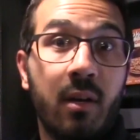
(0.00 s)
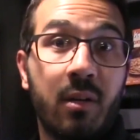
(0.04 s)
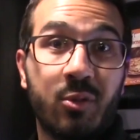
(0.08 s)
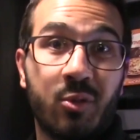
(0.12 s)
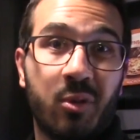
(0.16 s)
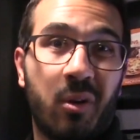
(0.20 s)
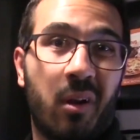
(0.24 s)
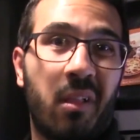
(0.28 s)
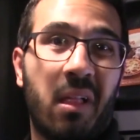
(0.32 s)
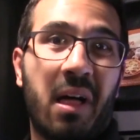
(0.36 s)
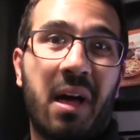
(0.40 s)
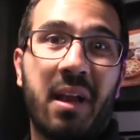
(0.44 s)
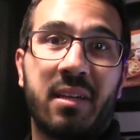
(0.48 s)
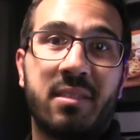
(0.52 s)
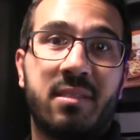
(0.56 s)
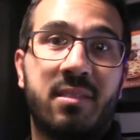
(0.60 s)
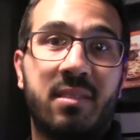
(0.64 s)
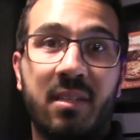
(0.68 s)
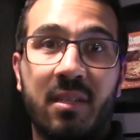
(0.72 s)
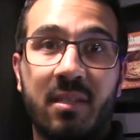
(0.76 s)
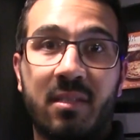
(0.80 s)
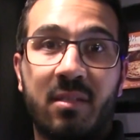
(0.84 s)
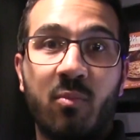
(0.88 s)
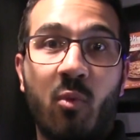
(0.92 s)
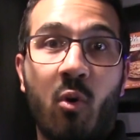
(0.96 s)
So in all
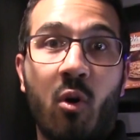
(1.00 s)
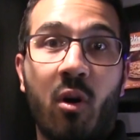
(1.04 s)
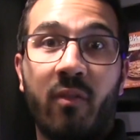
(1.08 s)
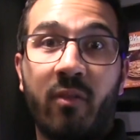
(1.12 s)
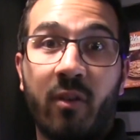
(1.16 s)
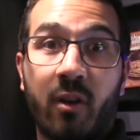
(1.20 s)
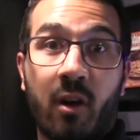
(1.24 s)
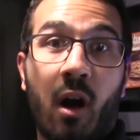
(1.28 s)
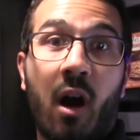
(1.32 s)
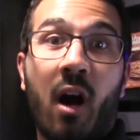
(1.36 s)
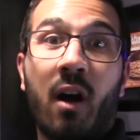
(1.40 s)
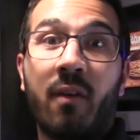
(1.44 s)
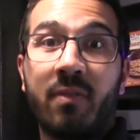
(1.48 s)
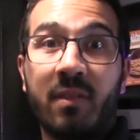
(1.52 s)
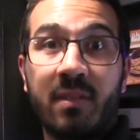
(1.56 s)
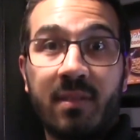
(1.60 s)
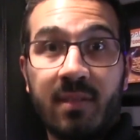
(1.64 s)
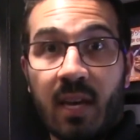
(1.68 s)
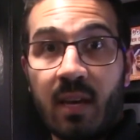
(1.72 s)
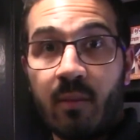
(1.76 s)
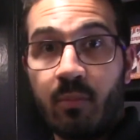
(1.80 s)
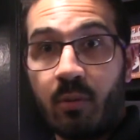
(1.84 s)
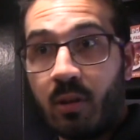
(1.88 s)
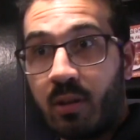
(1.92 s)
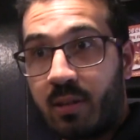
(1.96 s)
honesty, it's more of a coffee
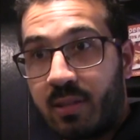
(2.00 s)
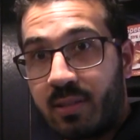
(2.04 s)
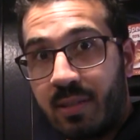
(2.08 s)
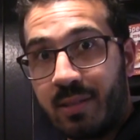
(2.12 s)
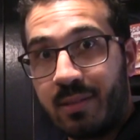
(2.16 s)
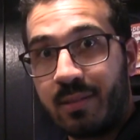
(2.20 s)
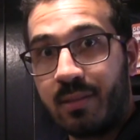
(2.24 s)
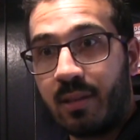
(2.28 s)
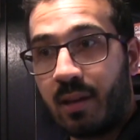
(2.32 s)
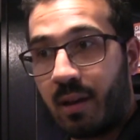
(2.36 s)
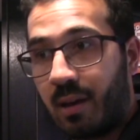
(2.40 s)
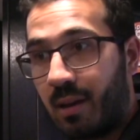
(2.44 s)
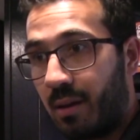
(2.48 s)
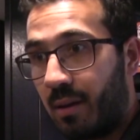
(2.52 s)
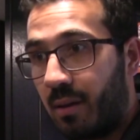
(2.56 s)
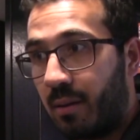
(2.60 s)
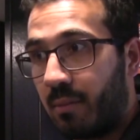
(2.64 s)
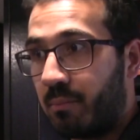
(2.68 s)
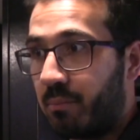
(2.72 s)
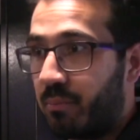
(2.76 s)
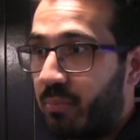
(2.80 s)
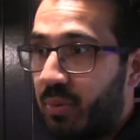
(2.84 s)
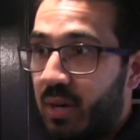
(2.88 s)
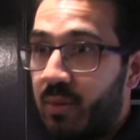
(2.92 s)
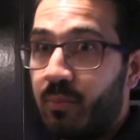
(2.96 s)
table because it's
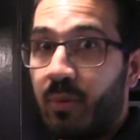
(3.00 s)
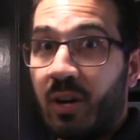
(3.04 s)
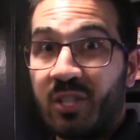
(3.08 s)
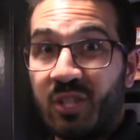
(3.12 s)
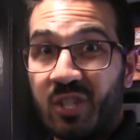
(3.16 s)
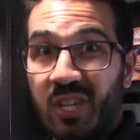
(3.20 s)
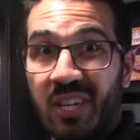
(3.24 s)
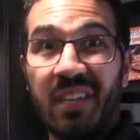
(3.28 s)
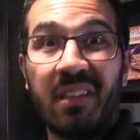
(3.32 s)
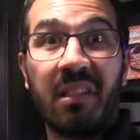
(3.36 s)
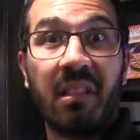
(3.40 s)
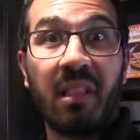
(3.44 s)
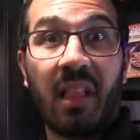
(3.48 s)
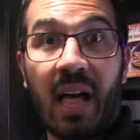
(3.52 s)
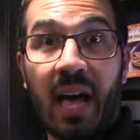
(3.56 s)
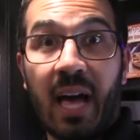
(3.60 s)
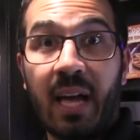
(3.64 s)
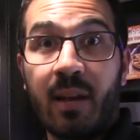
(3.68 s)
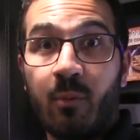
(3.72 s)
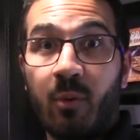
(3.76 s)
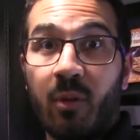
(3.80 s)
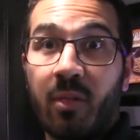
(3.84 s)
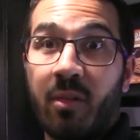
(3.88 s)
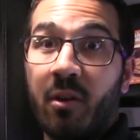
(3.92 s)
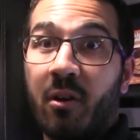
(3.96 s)
uh, pretty much in
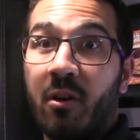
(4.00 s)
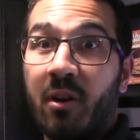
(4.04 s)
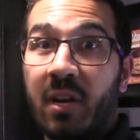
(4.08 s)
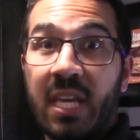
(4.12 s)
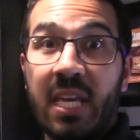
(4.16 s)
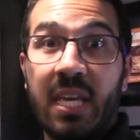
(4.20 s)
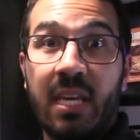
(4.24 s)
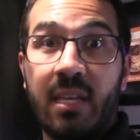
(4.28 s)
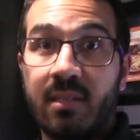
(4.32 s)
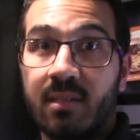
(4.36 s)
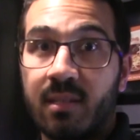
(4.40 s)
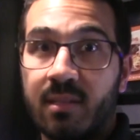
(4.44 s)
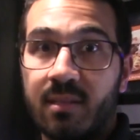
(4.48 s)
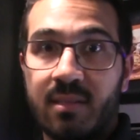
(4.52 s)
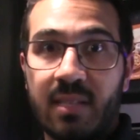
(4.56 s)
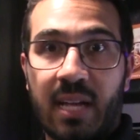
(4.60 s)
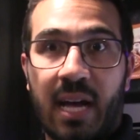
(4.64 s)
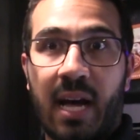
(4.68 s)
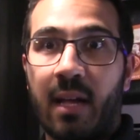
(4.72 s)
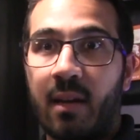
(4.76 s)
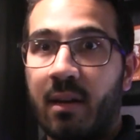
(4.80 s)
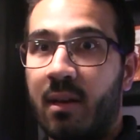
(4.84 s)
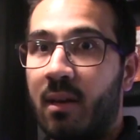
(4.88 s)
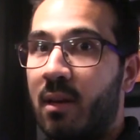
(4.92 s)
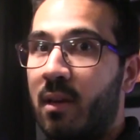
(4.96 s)
line with your knees. It's
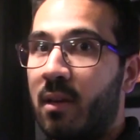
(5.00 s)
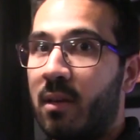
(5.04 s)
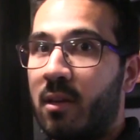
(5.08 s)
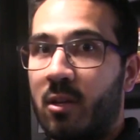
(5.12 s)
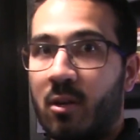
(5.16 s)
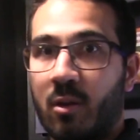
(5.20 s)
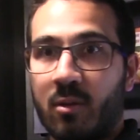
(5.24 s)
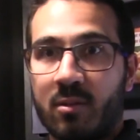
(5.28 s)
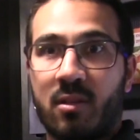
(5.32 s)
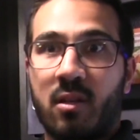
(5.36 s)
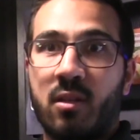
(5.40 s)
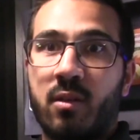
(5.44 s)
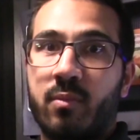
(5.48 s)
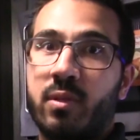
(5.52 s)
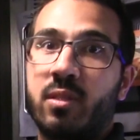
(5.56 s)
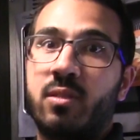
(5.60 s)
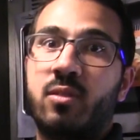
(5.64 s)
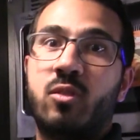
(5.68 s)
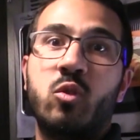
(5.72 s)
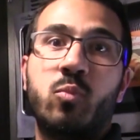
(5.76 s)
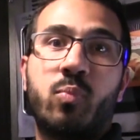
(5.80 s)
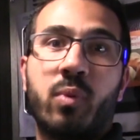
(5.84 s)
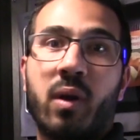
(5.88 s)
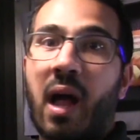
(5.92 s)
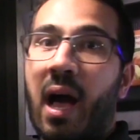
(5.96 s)
not, you know, it's going to be
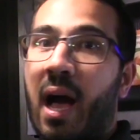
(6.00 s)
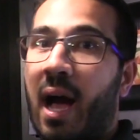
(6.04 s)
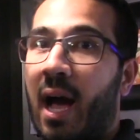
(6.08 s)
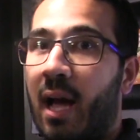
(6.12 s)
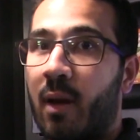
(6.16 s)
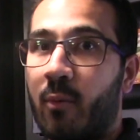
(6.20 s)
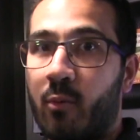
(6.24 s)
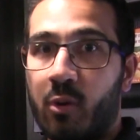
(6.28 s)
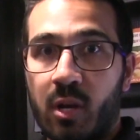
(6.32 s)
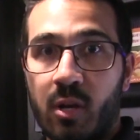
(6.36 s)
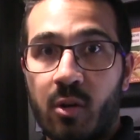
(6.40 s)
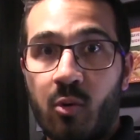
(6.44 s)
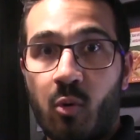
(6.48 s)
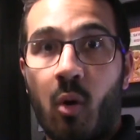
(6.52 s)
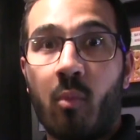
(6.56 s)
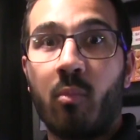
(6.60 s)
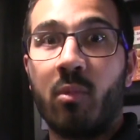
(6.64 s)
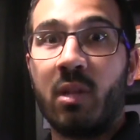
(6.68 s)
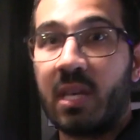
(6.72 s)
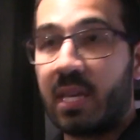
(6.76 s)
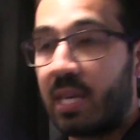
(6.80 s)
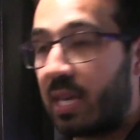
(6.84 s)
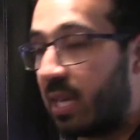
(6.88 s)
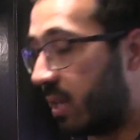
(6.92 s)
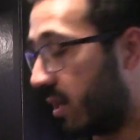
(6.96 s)
super high where you'd
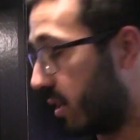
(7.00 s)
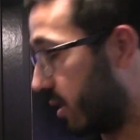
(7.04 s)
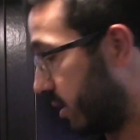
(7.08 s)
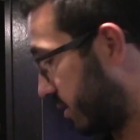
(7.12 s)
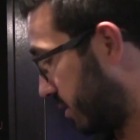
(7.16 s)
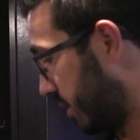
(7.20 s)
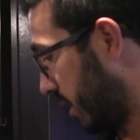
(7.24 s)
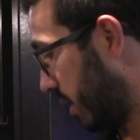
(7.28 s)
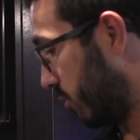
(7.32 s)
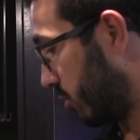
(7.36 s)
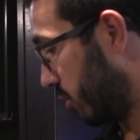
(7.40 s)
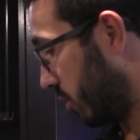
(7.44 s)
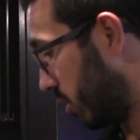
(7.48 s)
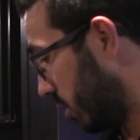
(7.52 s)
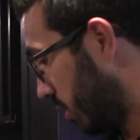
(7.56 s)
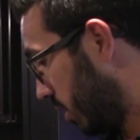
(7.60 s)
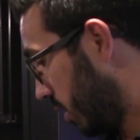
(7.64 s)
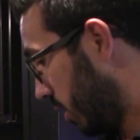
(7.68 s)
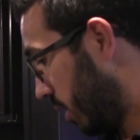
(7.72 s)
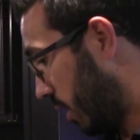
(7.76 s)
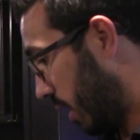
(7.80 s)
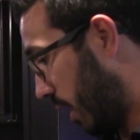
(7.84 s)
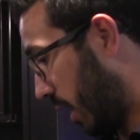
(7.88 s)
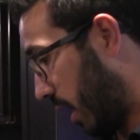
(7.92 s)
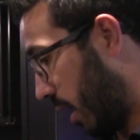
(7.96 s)
normally eat at a table.
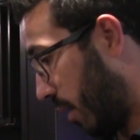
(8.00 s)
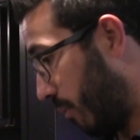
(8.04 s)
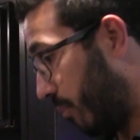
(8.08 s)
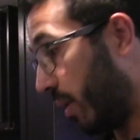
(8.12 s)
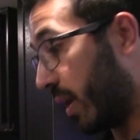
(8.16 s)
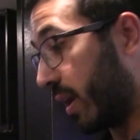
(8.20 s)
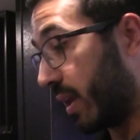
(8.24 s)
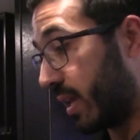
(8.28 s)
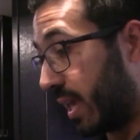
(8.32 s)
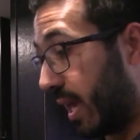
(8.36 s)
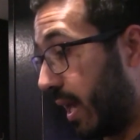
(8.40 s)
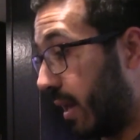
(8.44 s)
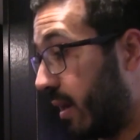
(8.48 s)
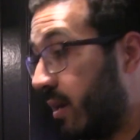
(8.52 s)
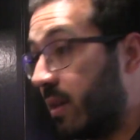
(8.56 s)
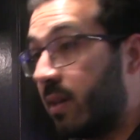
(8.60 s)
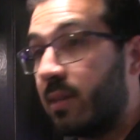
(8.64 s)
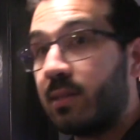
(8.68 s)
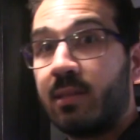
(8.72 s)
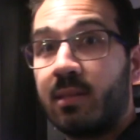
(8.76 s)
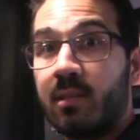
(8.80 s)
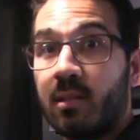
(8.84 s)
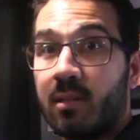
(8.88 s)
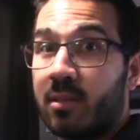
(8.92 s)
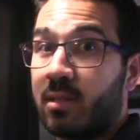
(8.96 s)
Uh, but again, it
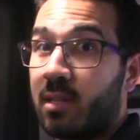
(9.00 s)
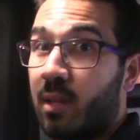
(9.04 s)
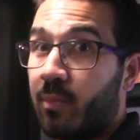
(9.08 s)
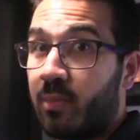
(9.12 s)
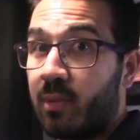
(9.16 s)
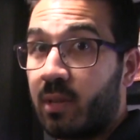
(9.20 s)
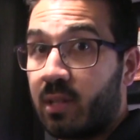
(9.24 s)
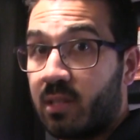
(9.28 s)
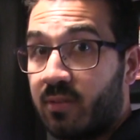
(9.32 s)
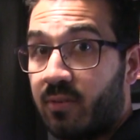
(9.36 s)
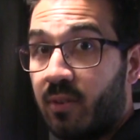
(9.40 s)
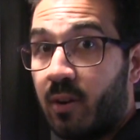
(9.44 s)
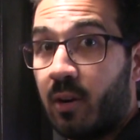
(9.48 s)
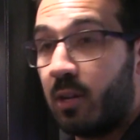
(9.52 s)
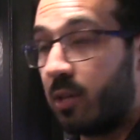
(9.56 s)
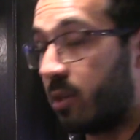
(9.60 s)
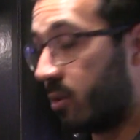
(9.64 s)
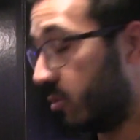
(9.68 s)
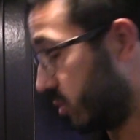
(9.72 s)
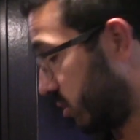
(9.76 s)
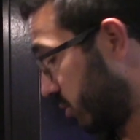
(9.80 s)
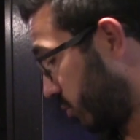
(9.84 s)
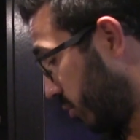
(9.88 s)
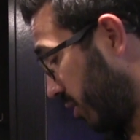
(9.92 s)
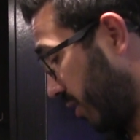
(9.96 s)
is still something that's very
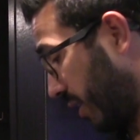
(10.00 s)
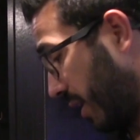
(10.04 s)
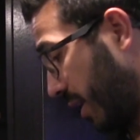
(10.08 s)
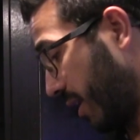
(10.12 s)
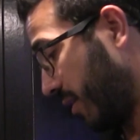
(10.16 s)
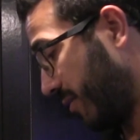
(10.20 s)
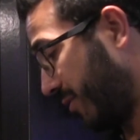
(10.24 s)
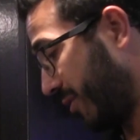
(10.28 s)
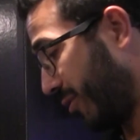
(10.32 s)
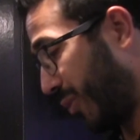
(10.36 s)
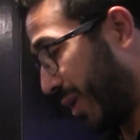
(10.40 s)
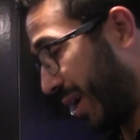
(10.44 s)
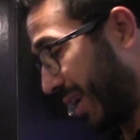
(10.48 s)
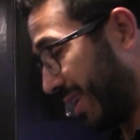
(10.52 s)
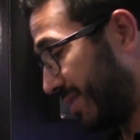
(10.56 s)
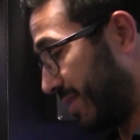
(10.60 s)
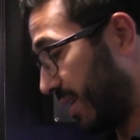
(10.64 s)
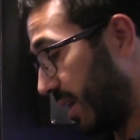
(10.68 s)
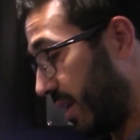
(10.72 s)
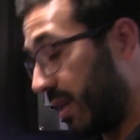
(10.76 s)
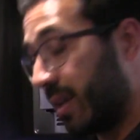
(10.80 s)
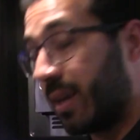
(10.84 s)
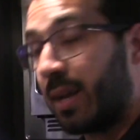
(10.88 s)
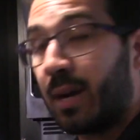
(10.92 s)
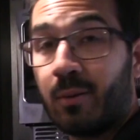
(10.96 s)
usable. And if you want to
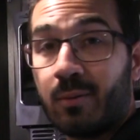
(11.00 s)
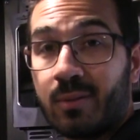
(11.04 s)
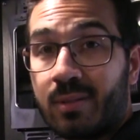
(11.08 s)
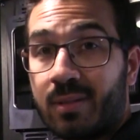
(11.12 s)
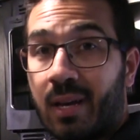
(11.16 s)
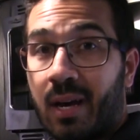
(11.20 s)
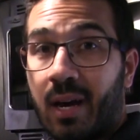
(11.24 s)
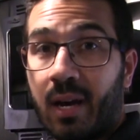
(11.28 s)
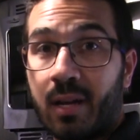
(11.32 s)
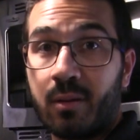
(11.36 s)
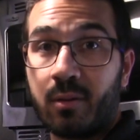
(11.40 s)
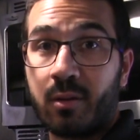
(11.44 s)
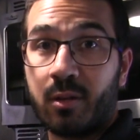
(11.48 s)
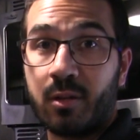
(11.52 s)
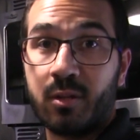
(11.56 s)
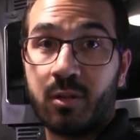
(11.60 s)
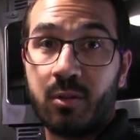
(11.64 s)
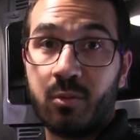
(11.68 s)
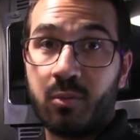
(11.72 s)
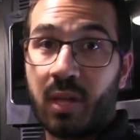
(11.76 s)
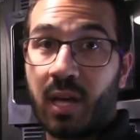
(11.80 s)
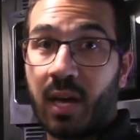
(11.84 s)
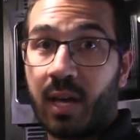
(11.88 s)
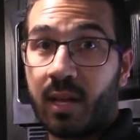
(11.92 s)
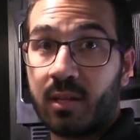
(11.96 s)
take it outside, you can
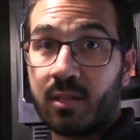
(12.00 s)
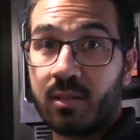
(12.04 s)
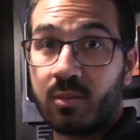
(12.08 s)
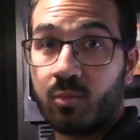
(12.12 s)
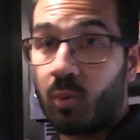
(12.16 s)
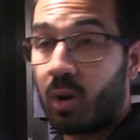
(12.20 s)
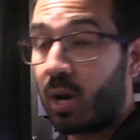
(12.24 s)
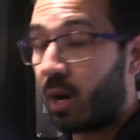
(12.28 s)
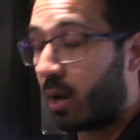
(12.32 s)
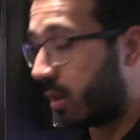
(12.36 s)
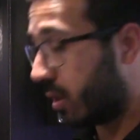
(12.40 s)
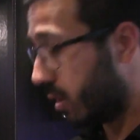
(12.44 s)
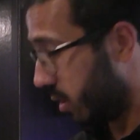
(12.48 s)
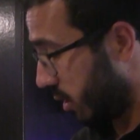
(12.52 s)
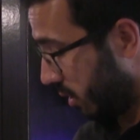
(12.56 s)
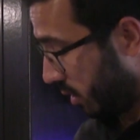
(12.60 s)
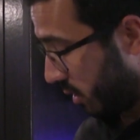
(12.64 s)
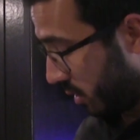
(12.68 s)
do that as well.